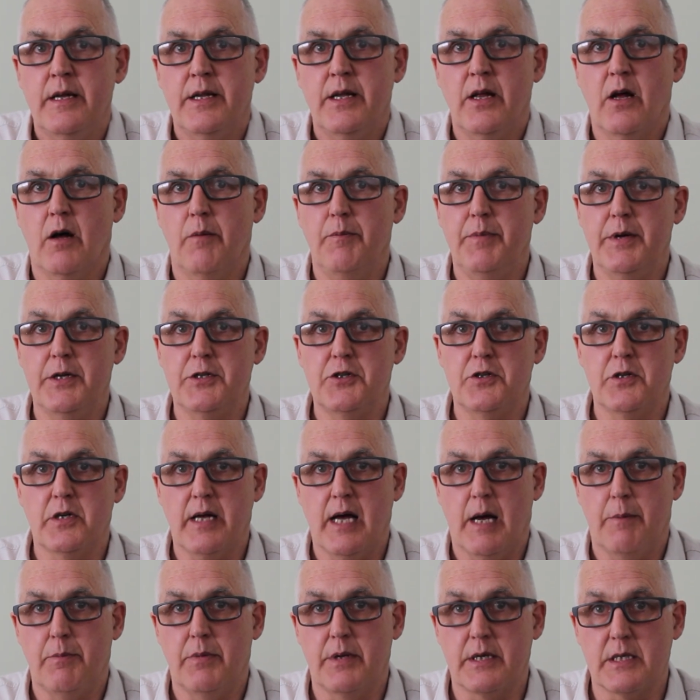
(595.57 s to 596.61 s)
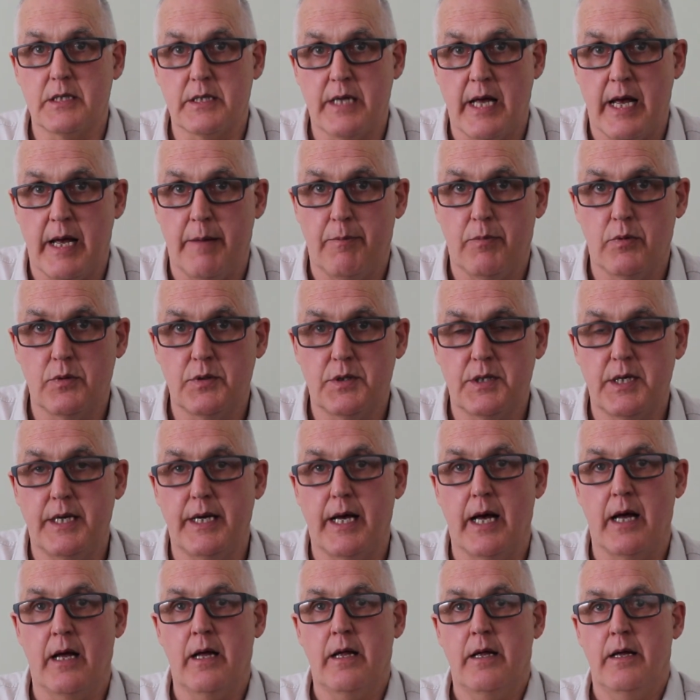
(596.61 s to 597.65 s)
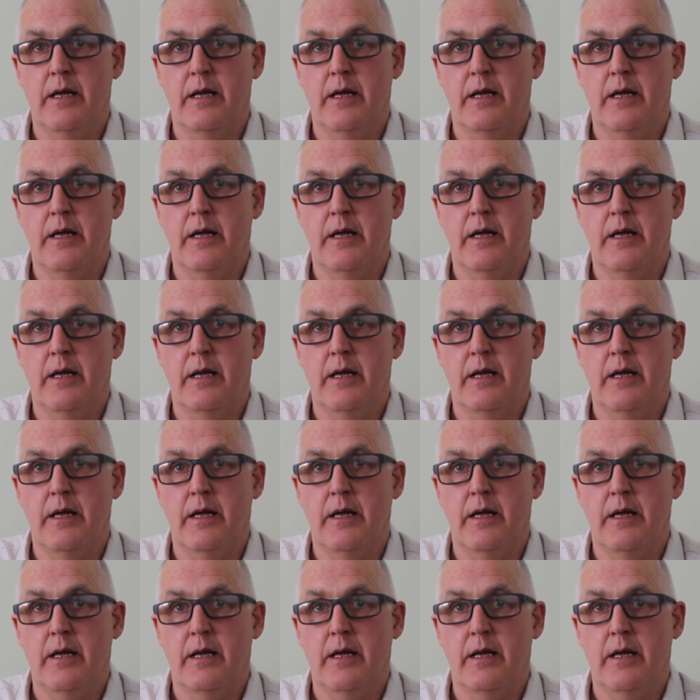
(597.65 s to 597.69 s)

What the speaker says: Now I'll picture a couple of examples here.